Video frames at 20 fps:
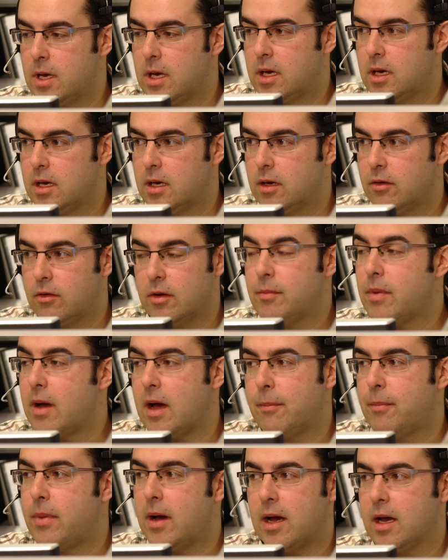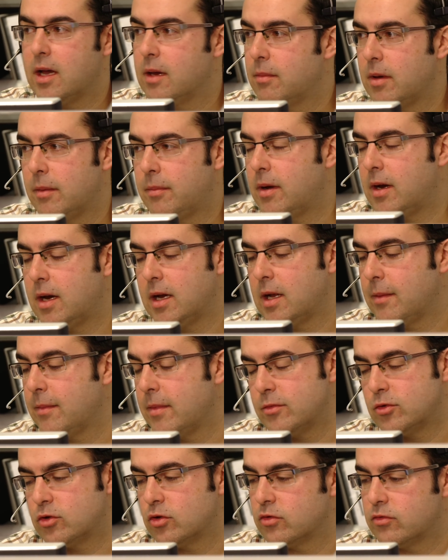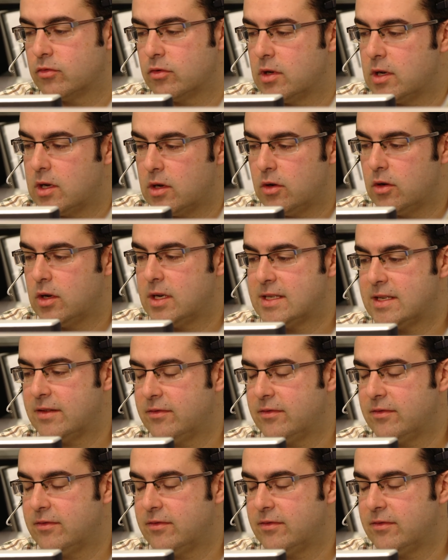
delivered by the department, and that's not forgetting.